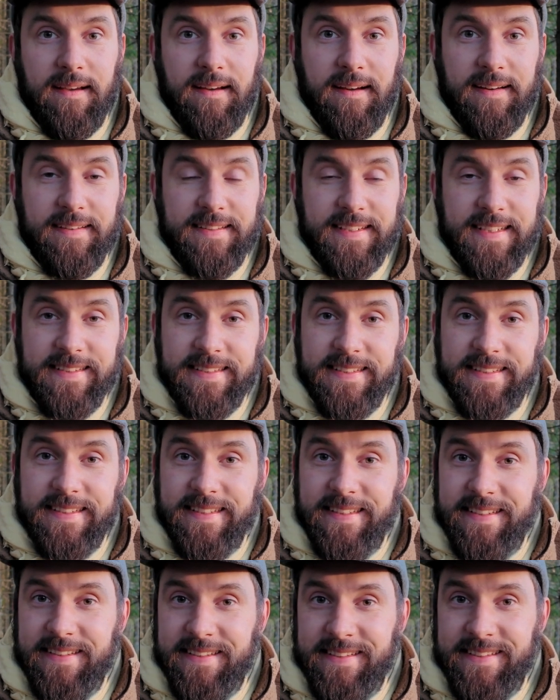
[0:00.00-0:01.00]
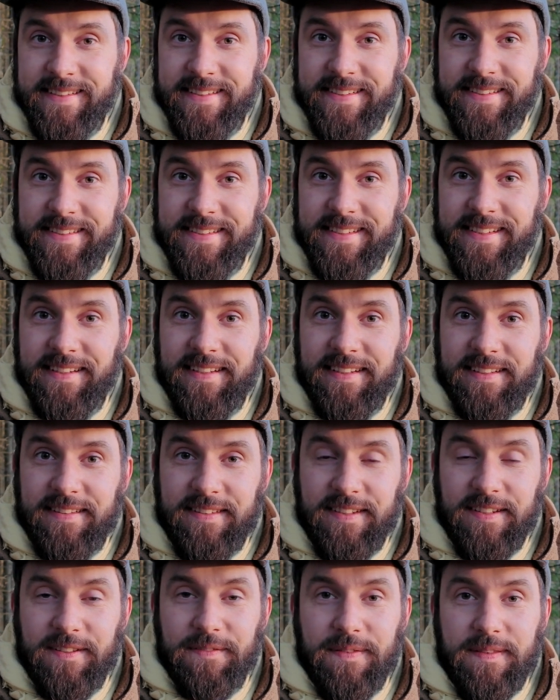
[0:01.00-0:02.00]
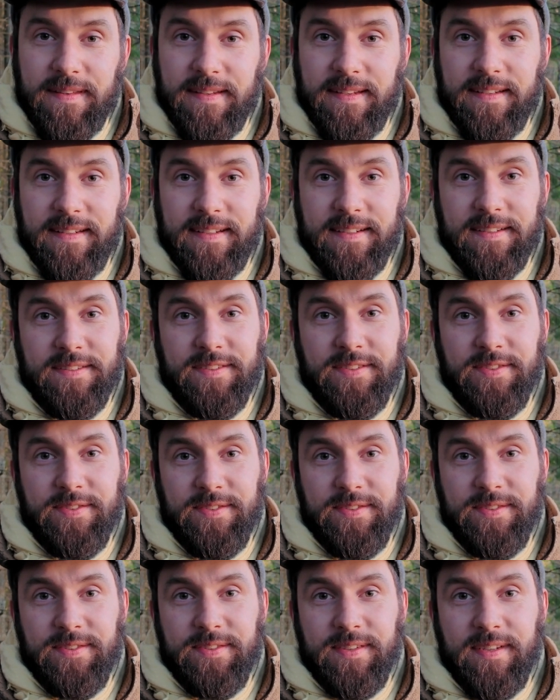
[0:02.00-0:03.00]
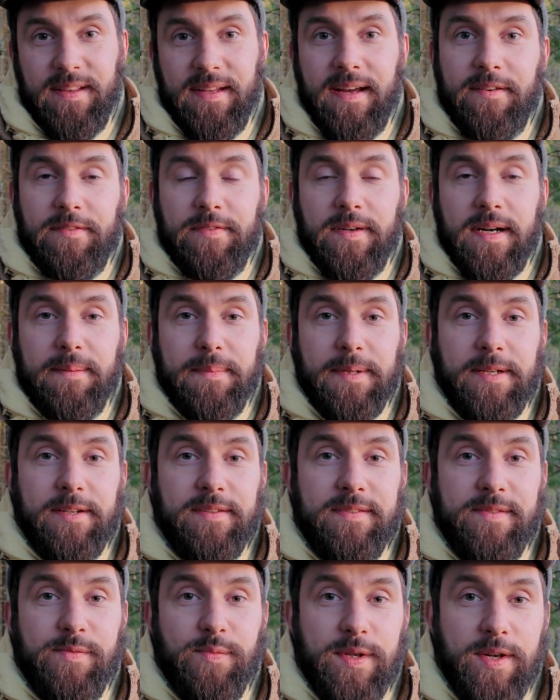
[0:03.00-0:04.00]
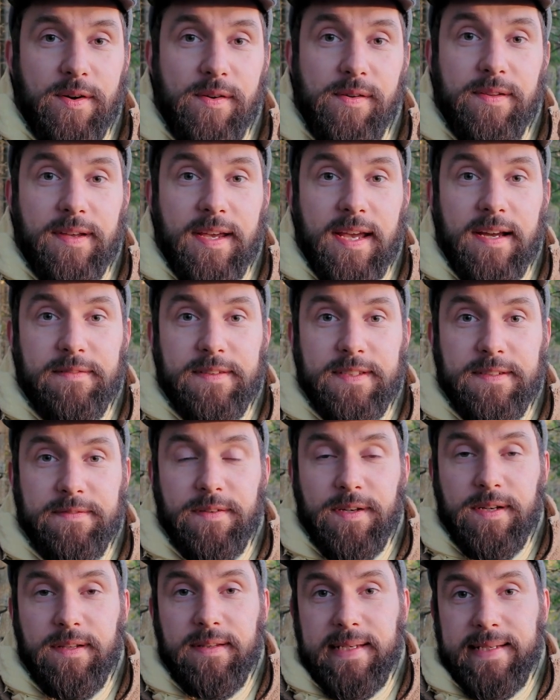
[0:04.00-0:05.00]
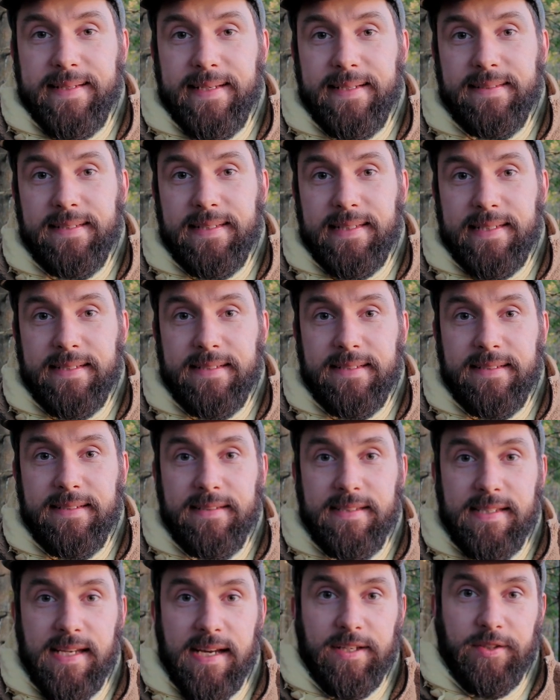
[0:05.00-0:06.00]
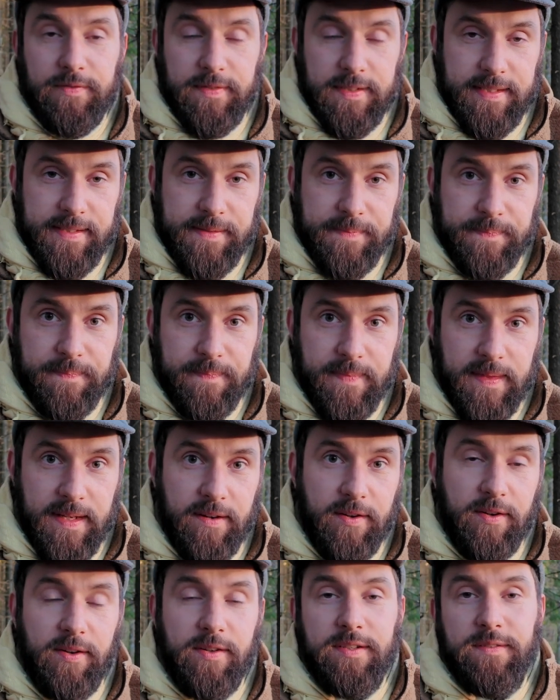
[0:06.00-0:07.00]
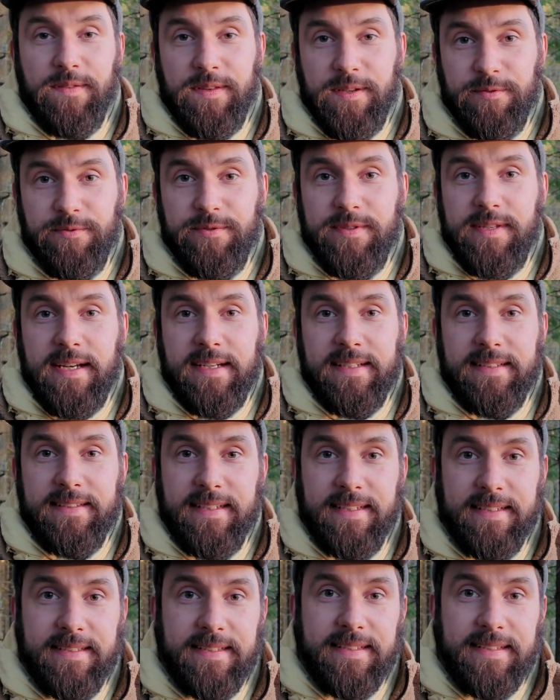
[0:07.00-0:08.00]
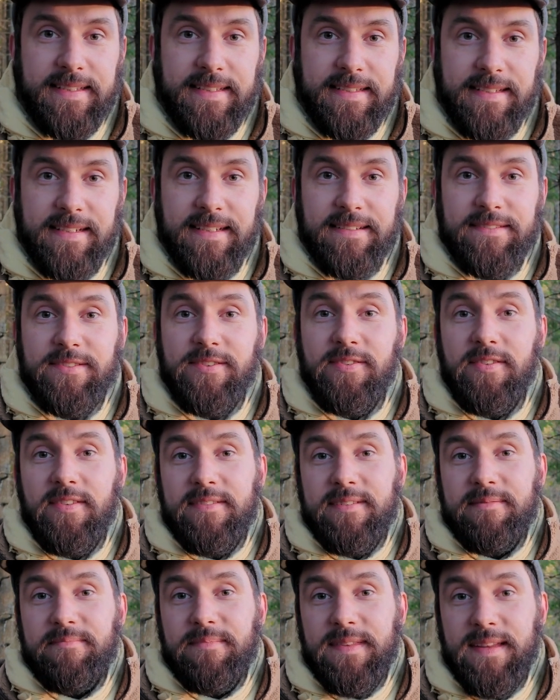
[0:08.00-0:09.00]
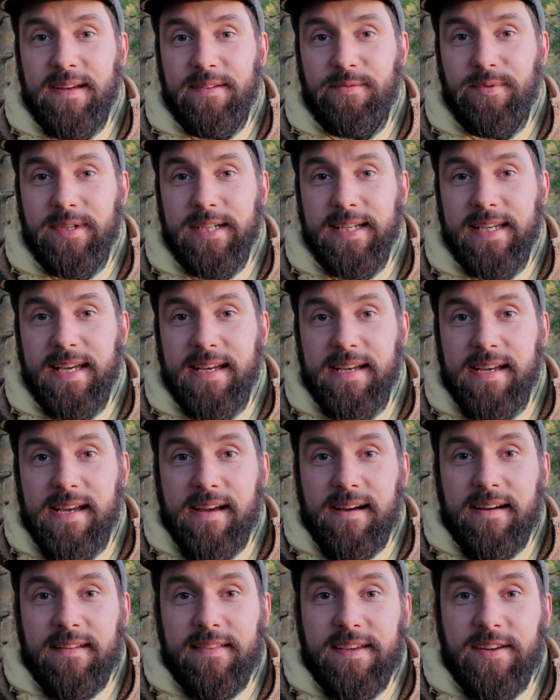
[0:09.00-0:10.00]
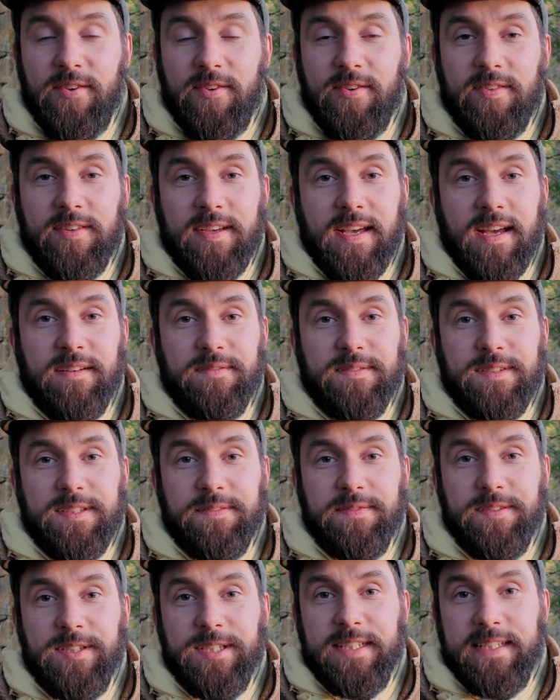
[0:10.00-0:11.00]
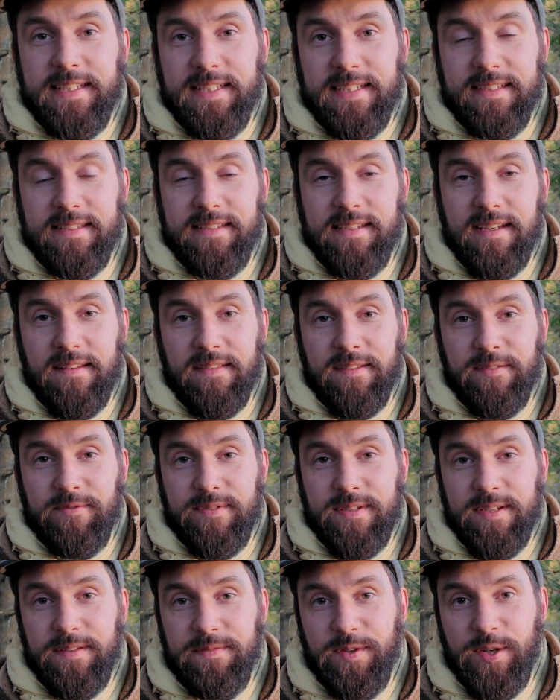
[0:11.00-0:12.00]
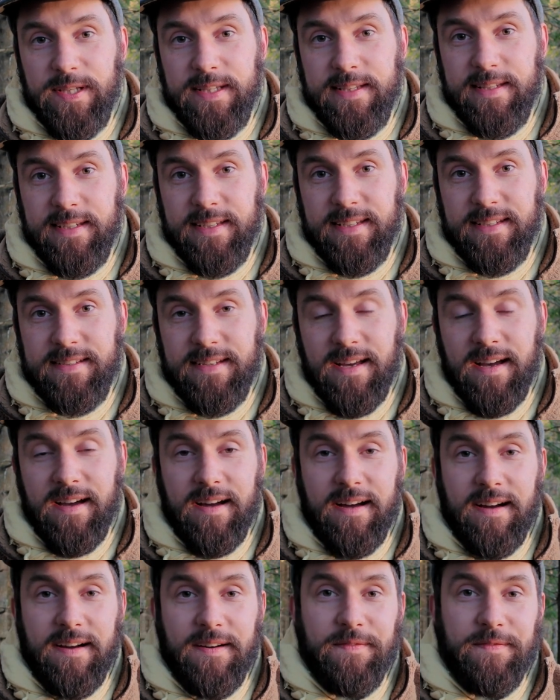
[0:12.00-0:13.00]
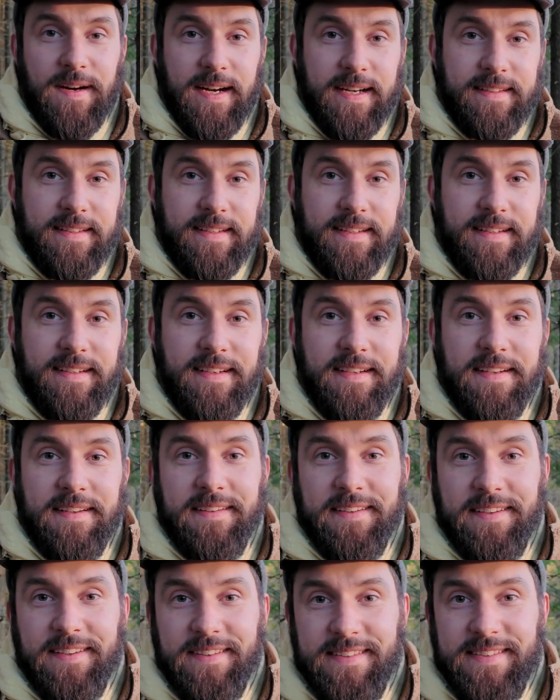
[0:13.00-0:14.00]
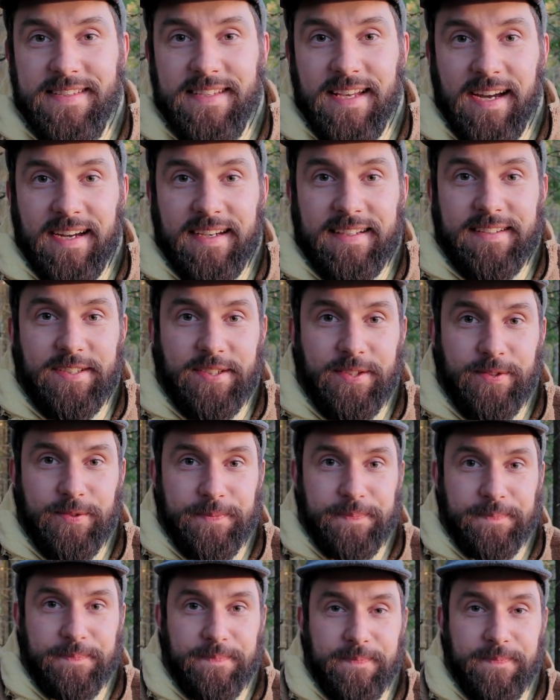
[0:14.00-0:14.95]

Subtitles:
Identity is a tough thing to clarify because we all have different identities inside of us. All of those identities, let's call them that way, they all have different needs, and those different needs are fighting inside you.